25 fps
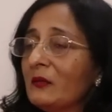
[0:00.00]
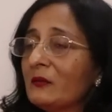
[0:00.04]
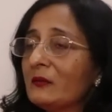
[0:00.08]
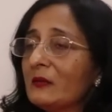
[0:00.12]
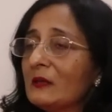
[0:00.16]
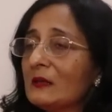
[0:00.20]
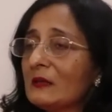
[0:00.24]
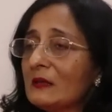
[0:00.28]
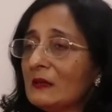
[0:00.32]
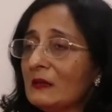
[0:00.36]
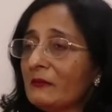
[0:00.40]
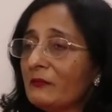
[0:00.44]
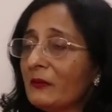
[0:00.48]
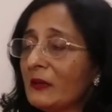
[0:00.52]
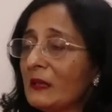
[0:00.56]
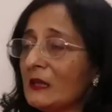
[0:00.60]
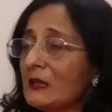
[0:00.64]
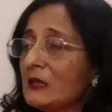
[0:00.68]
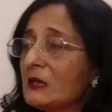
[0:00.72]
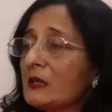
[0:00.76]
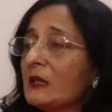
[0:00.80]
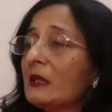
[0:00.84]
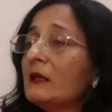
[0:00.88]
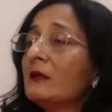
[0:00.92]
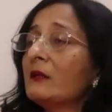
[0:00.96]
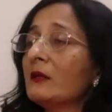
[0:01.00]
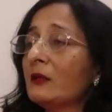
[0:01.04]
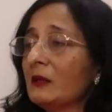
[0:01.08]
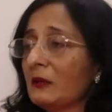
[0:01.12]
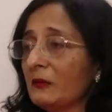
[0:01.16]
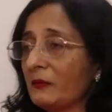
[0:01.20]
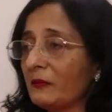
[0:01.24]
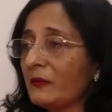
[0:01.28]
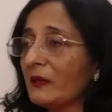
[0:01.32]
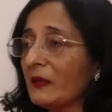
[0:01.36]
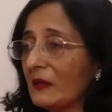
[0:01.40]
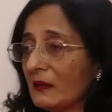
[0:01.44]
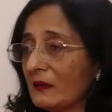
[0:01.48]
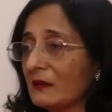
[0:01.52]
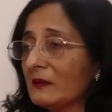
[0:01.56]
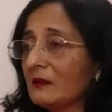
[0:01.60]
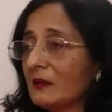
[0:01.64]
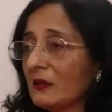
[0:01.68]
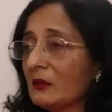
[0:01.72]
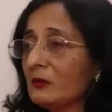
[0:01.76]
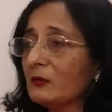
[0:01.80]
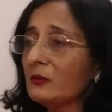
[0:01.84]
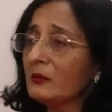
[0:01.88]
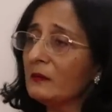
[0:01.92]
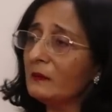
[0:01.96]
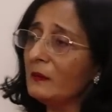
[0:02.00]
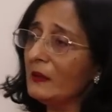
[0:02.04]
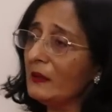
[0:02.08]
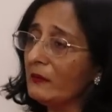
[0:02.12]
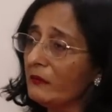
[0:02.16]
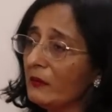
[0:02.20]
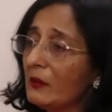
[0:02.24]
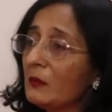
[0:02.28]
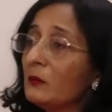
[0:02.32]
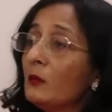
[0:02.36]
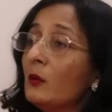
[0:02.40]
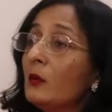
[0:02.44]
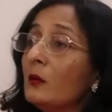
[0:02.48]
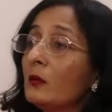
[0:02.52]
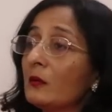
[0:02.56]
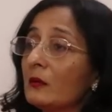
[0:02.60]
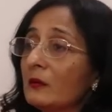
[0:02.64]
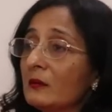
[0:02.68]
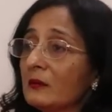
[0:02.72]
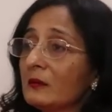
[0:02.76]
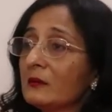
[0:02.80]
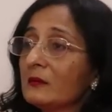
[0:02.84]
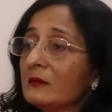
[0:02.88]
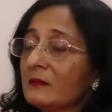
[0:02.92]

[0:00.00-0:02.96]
So it's a very general figure. It could be even more.